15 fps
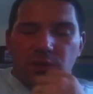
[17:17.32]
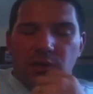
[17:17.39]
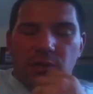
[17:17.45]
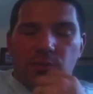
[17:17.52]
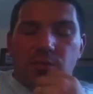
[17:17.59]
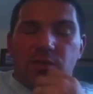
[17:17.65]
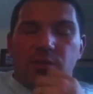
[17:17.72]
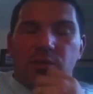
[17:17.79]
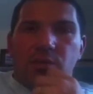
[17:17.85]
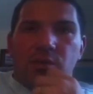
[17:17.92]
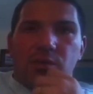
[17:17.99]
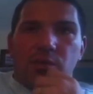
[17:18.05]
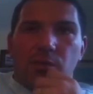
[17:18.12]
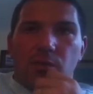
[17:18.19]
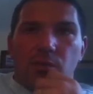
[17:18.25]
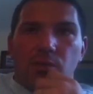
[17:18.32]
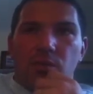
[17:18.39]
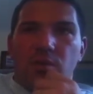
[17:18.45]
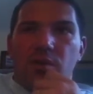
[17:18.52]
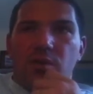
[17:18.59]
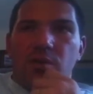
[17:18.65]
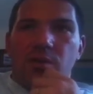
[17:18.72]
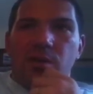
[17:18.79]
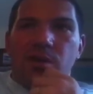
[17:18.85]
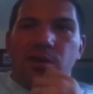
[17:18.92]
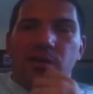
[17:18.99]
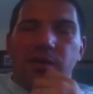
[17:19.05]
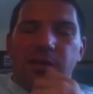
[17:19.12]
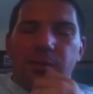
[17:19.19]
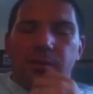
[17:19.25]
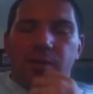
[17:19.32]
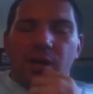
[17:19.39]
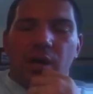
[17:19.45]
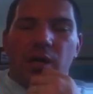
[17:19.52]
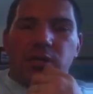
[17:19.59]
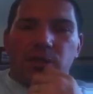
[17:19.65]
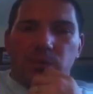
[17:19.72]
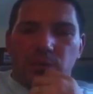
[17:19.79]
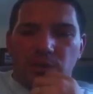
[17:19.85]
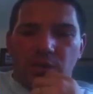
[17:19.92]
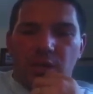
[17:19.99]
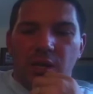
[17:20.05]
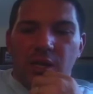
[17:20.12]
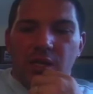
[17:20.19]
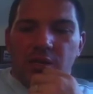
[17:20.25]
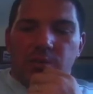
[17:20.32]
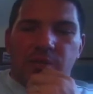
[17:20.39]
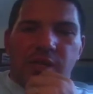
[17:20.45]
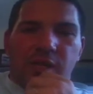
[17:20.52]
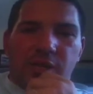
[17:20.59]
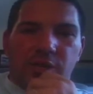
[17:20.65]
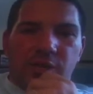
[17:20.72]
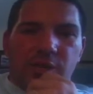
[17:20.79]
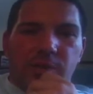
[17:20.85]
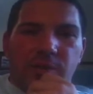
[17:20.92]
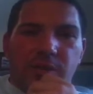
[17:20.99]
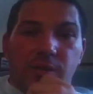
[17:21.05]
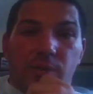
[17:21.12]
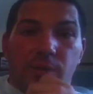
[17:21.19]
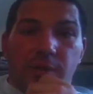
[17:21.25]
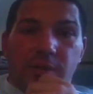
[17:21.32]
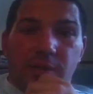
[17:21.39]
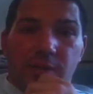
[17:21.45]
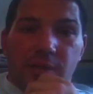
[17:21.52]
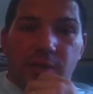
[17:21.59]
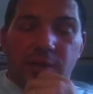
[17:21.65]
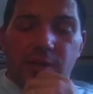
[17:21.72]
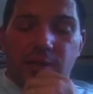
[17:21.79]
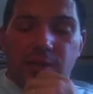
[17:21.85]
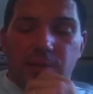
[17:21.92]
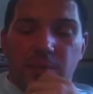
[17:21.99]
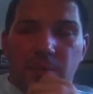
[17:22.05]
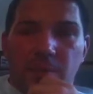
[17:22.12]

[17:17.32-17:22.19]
It was nearly impossible to put out ships at the rate that they did,